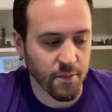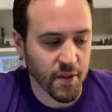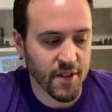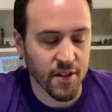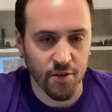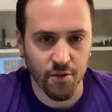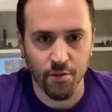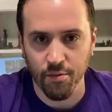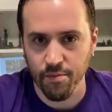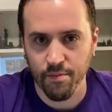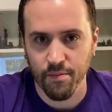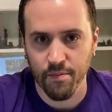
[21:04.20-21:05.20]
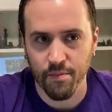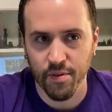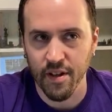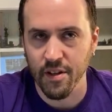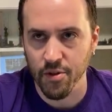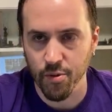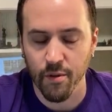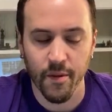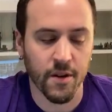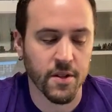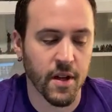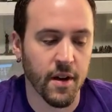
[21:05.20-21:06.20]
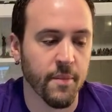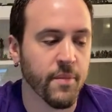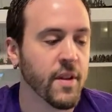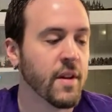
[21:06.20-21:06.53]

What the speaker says: but they do play in a short amount of time.